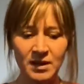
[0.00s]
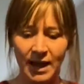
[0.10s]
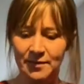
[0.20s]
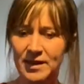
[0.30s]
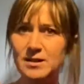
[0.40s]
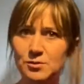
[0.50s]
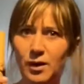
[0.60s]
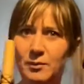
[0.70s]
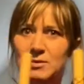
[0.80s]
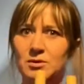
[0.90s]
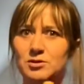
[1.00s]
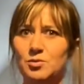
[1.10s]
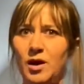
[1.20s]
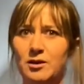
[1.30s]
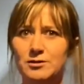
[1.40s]
And that's what we want to
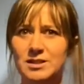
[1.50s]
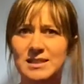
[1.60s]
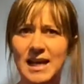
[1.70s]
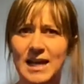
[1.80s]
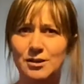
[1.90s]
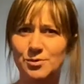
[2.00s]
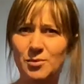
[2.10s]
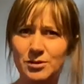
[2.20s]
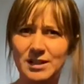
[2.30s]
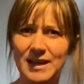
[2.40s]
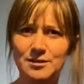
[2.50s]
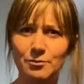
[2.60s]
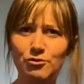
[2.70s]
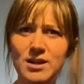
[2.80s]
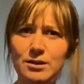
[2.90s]
work on today because we want to get
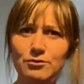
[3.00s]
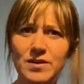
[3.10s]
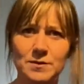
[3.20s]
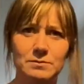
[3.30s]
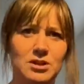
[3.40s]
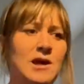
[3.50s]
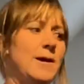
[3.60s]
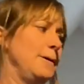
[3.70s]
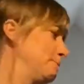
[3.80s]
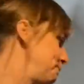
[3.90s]
some real rhythms going.